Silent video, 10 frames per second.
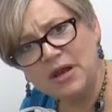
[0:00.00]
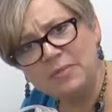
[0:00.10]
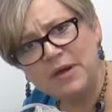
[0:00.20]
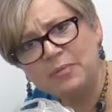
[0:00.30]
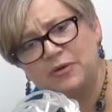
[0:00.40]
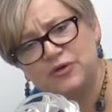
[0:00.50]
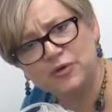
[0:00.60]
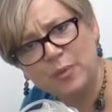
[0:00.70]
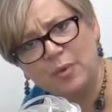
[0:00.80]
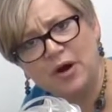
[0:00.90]
many people
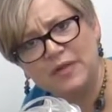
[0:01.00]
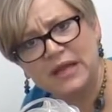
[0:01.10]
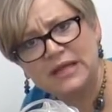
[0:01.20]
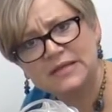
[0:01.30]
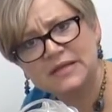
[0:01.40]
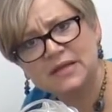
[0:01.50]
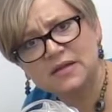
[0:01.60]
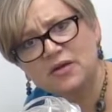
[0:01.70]
trip on these?